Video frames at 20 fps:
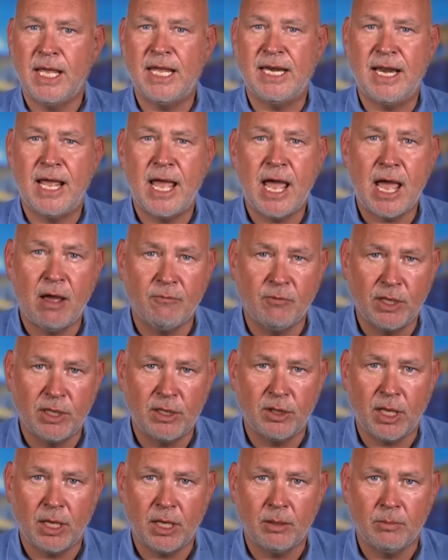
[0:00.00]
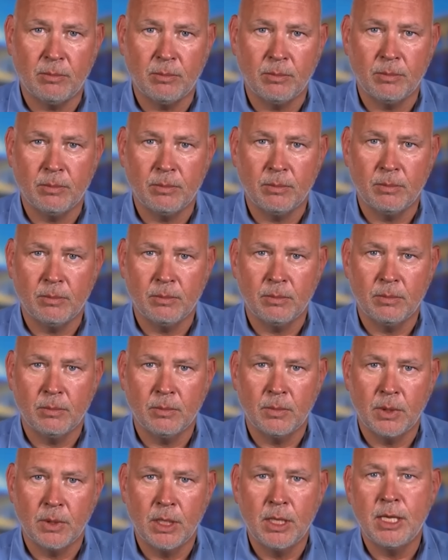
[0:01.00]
in everything.
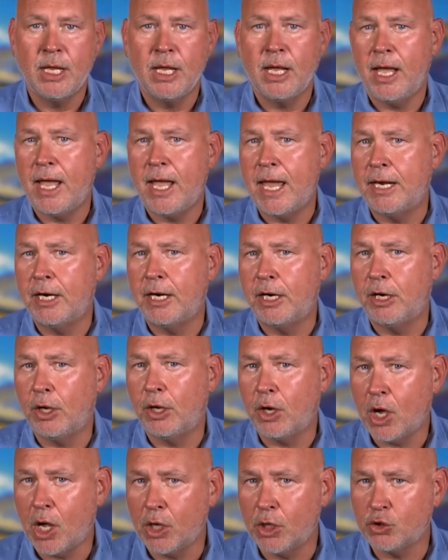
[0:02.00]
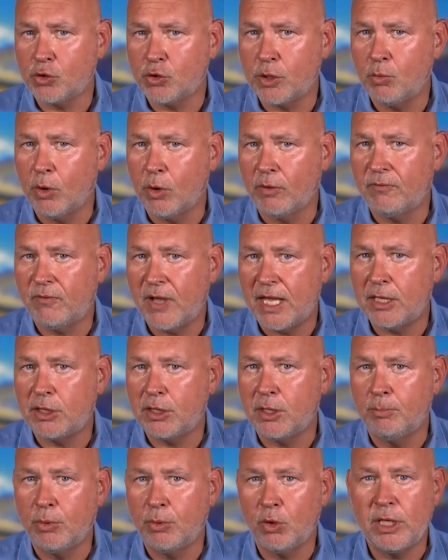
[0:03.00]
And in a country where faith
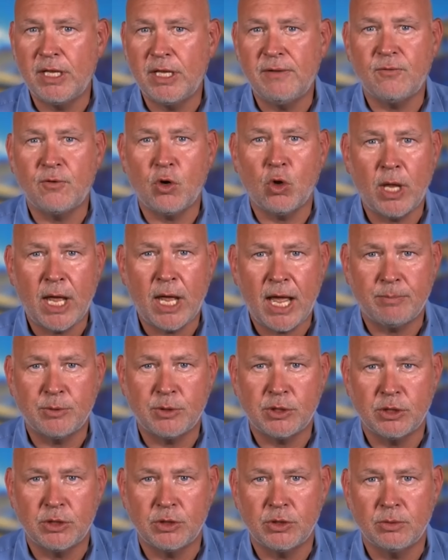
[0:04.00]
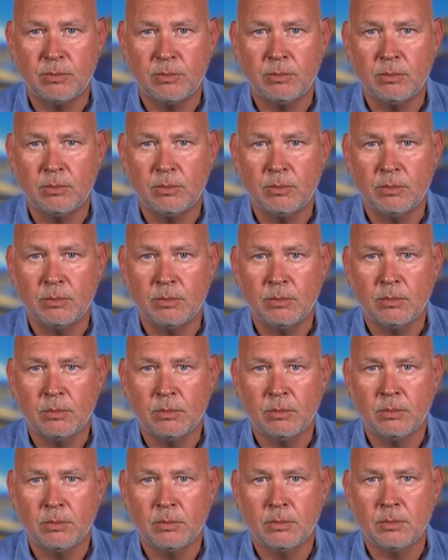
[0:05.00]
and belief collapses,
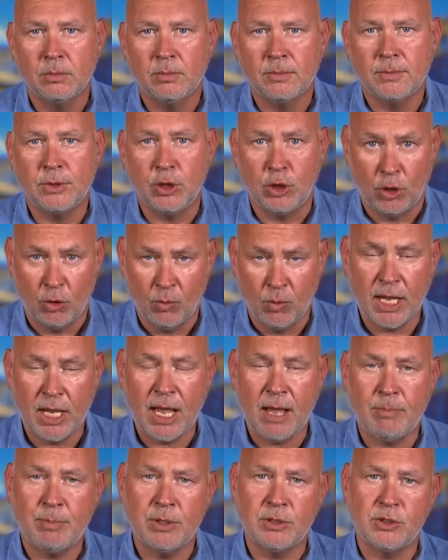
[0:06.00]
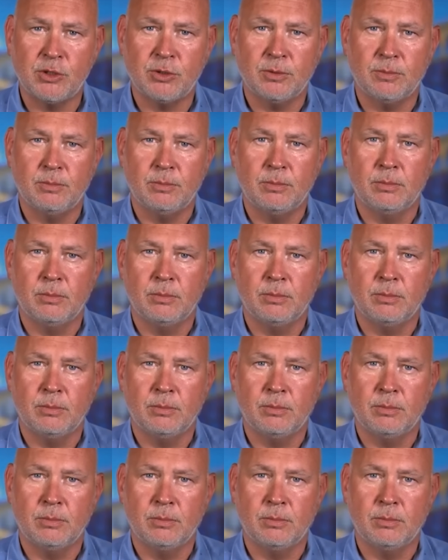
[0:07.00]
do you know what happens?